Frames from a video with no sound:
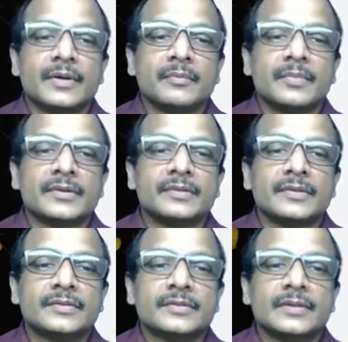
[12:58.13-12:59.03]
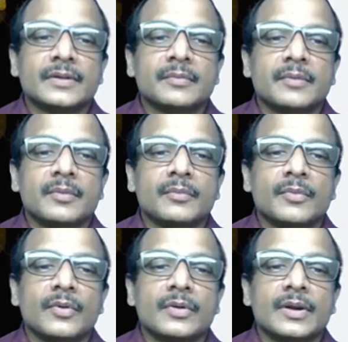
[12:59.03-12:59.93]
Brush is
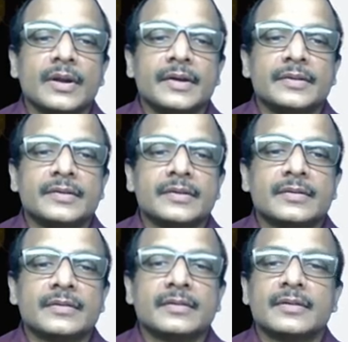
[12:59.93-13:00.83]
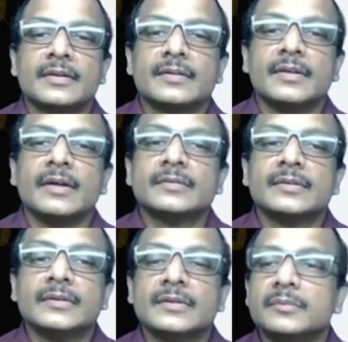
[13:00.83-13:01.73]
more lighter than
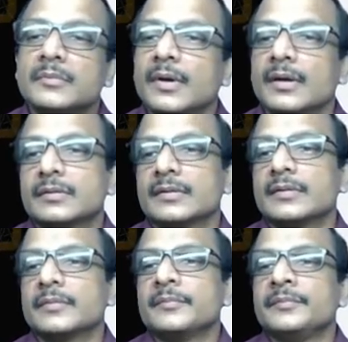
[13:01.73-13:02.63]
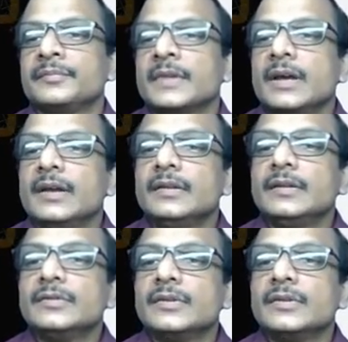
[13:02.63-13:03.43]
the marker. In this